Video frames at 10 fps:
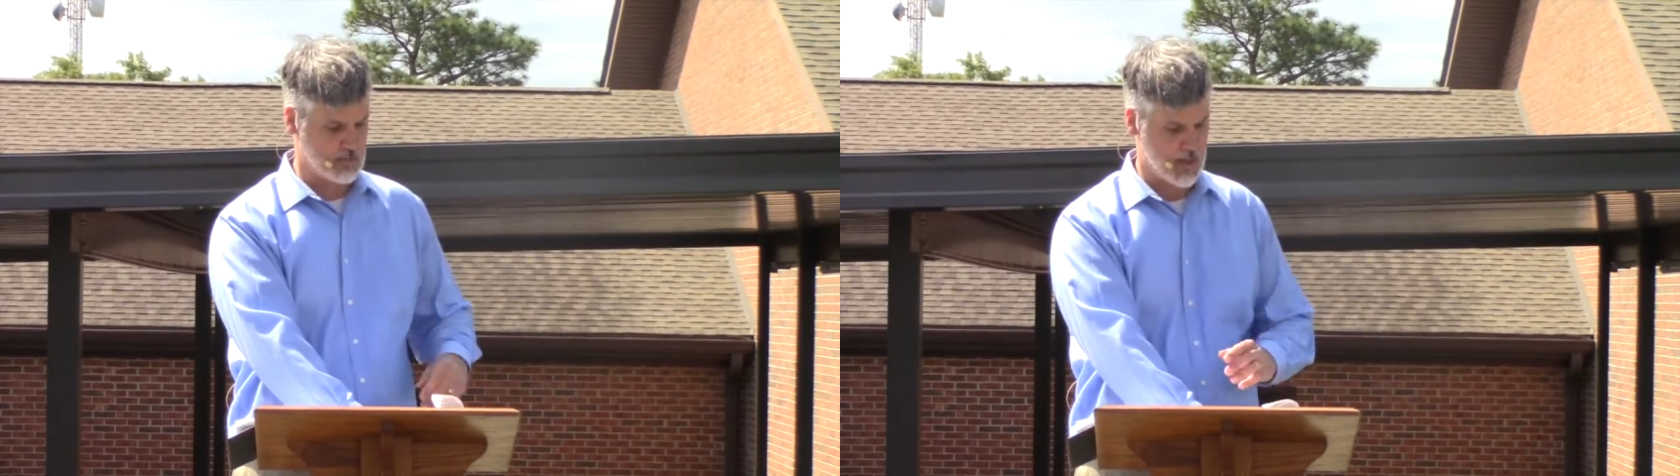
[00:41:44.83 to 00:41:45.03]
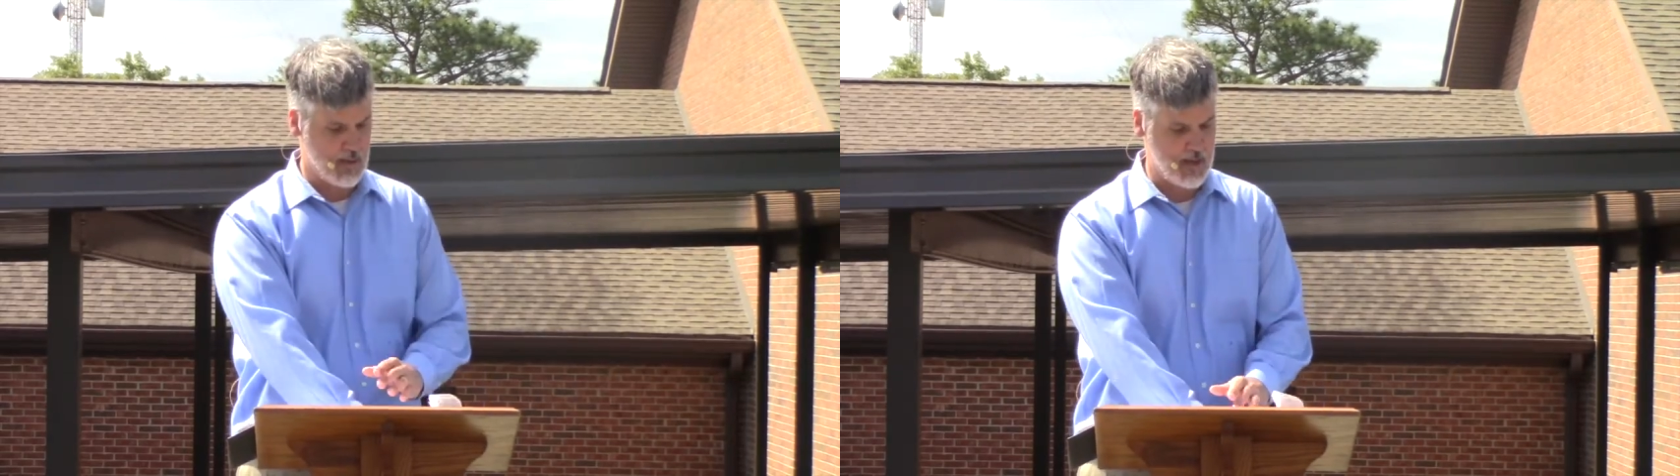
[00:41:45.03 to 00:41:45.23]

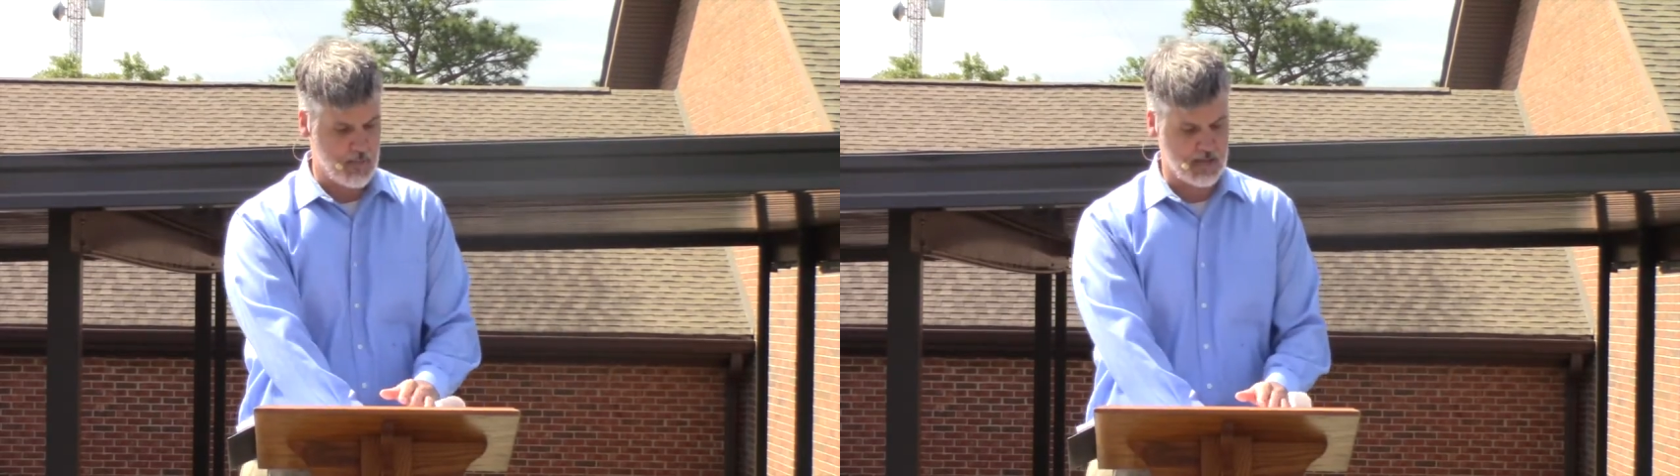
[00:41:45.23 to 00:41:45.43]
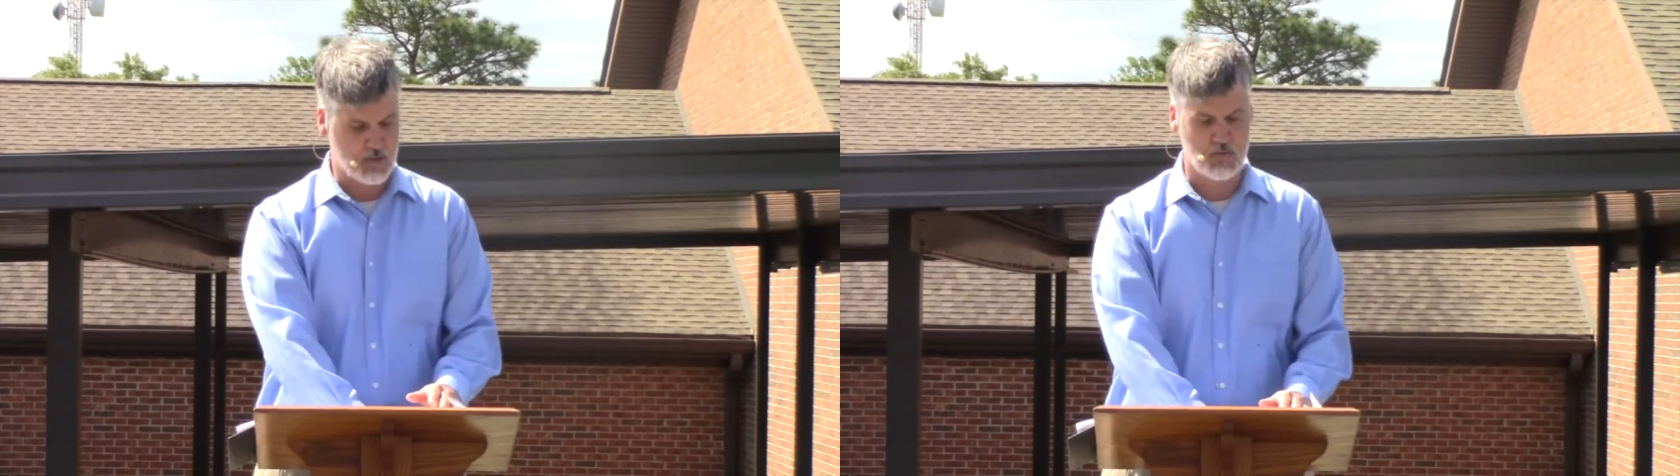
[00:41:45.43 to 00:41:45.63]
they may
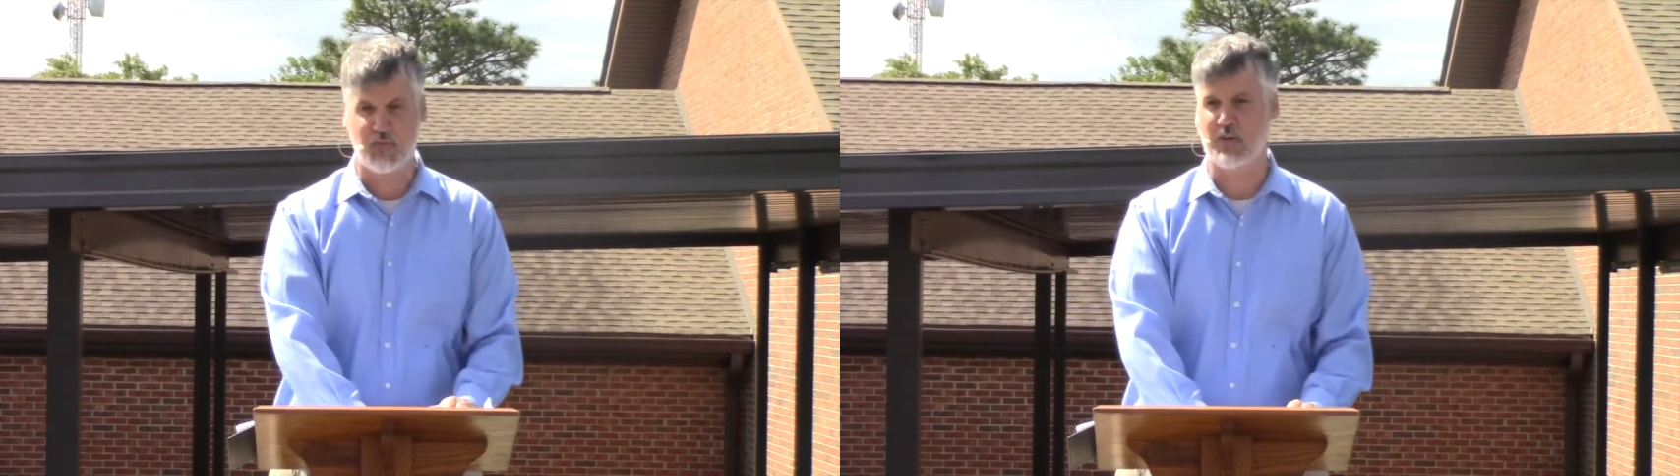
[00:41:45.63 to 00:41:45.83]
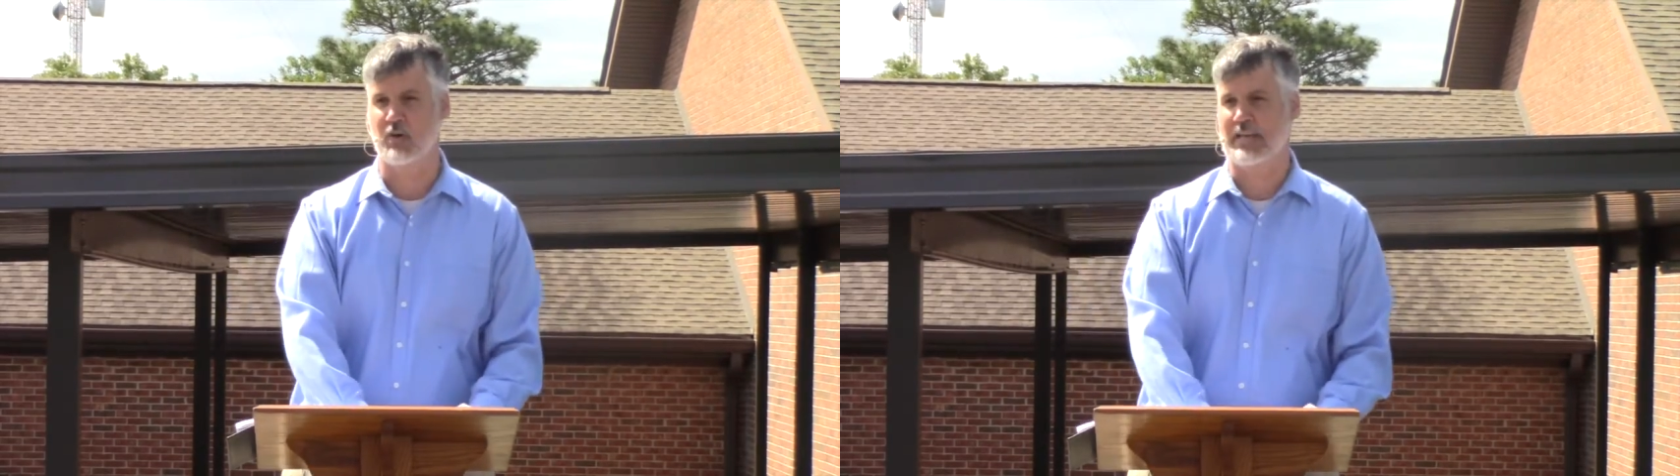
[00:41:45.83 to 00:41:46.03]
make you
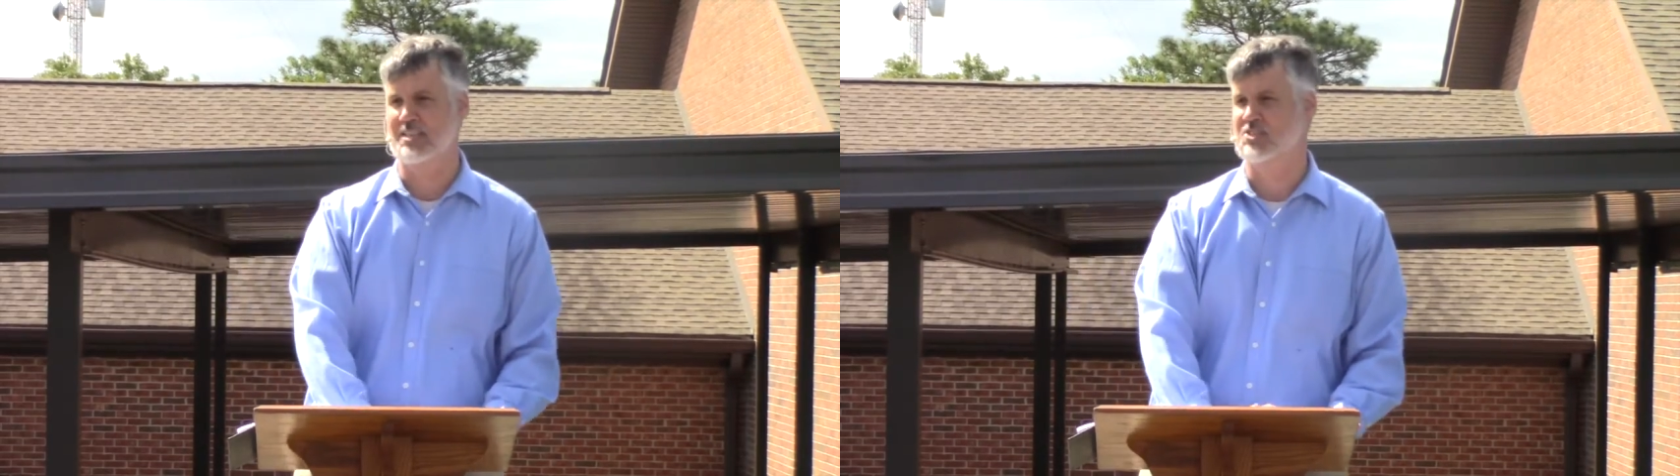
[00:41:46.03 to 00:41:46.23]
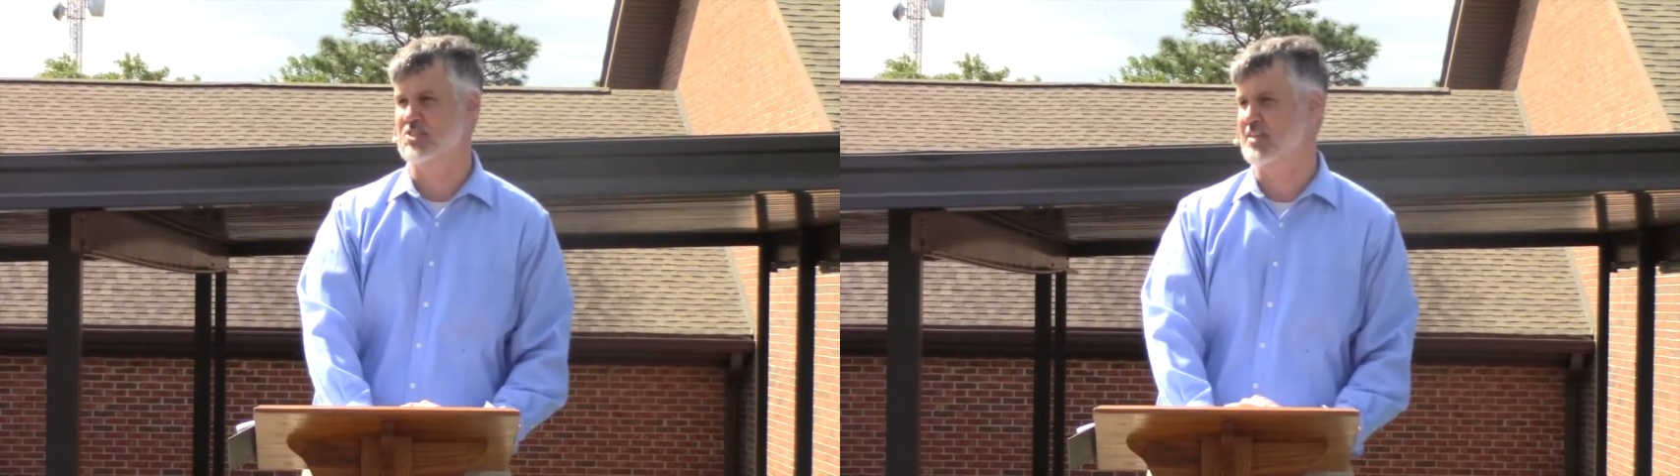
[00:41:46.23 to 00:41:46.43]
feel
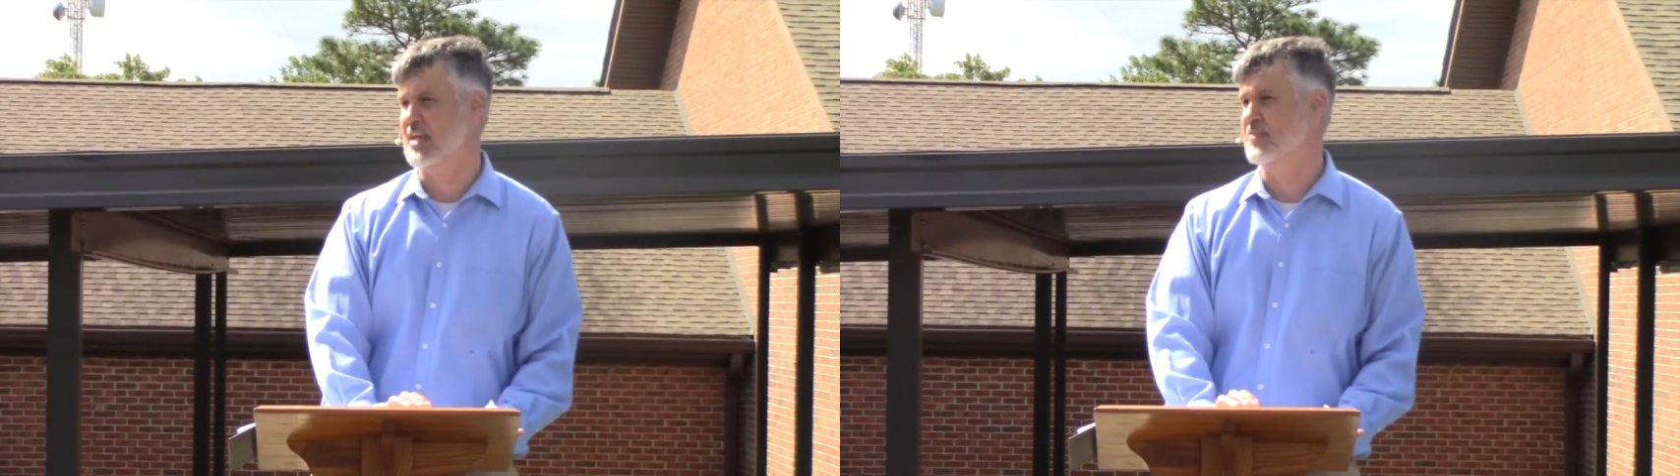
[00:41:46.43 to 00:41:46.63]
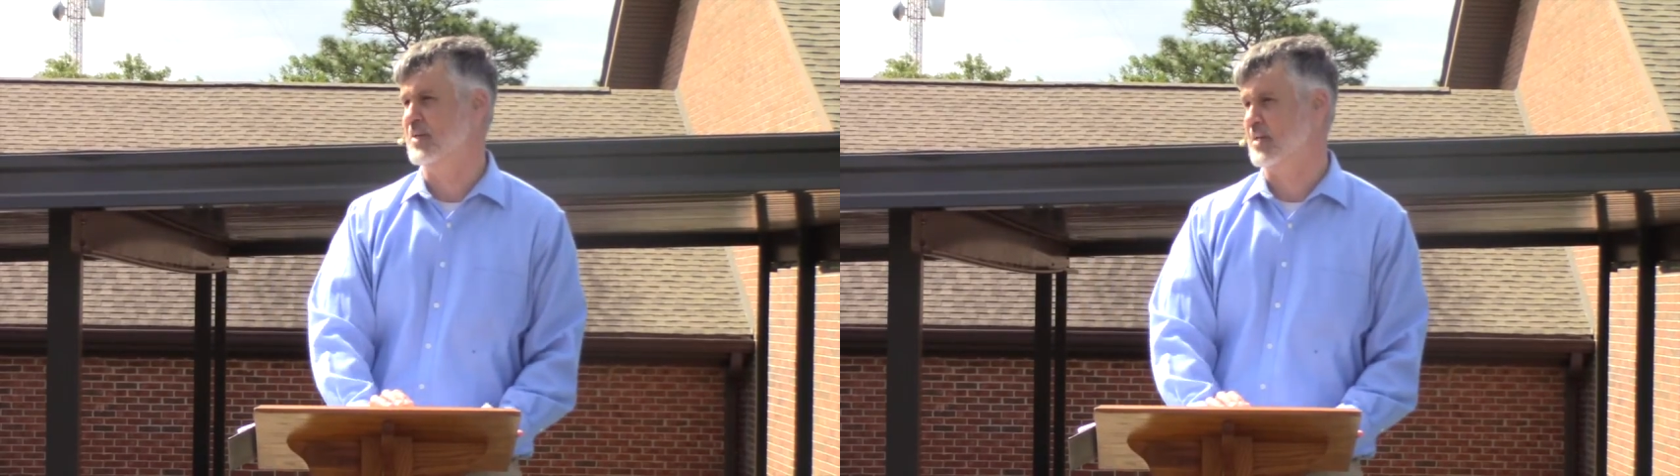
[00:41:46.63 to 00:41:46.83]

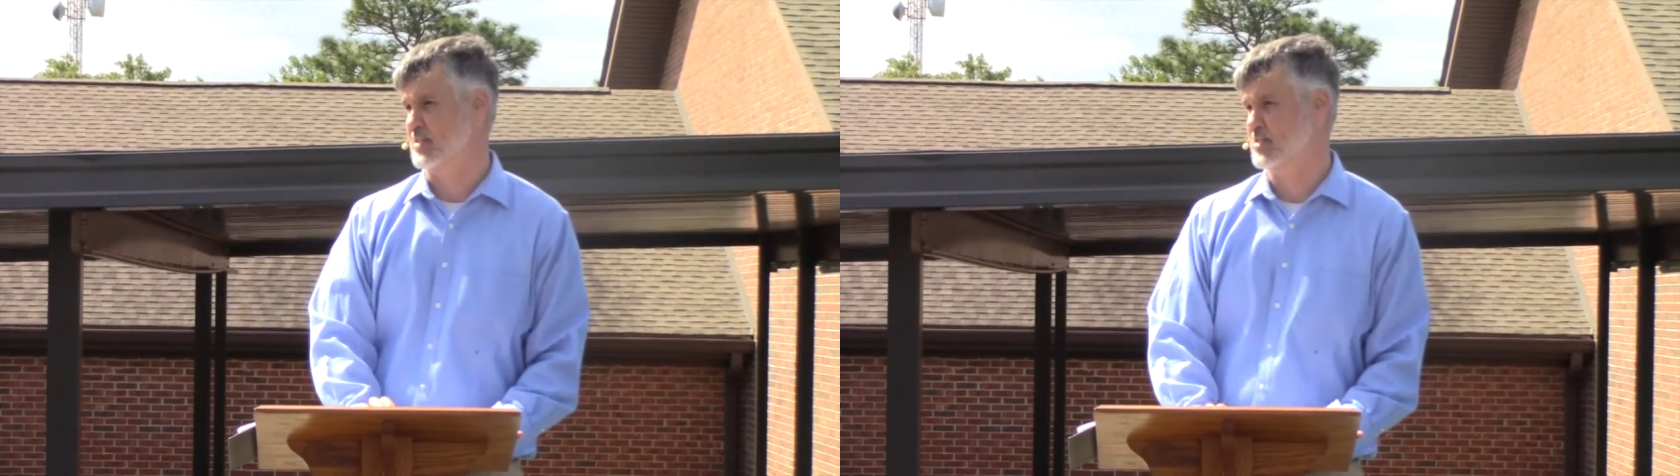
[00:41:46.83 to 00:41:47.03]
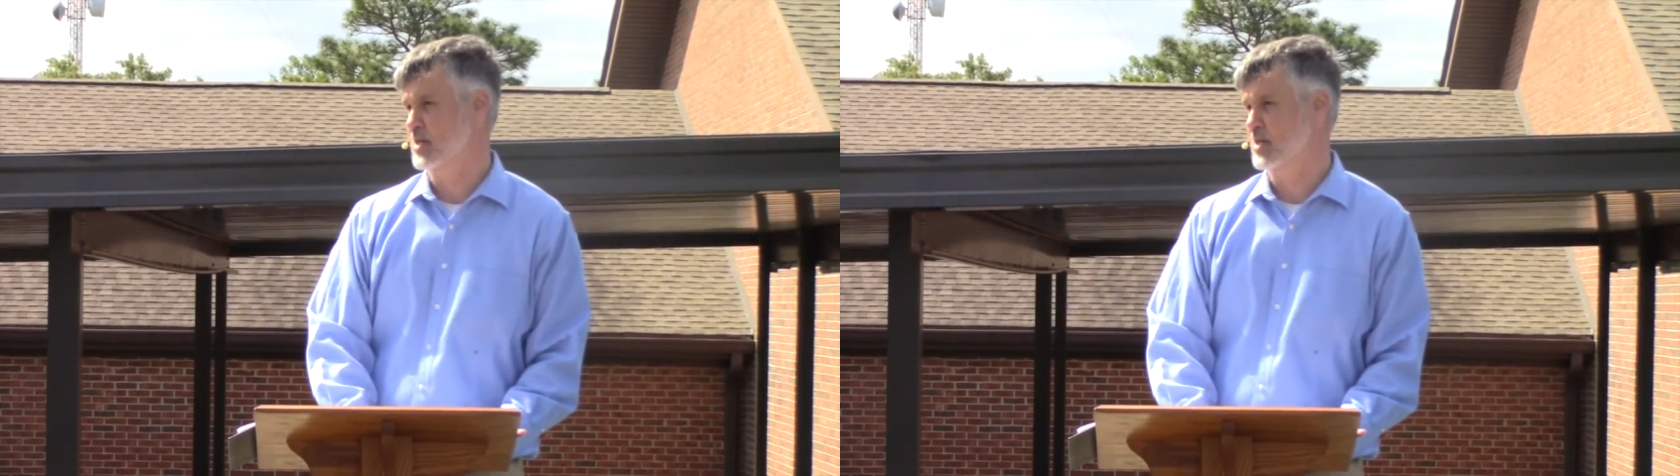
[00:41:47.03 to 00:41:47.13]
insignificant.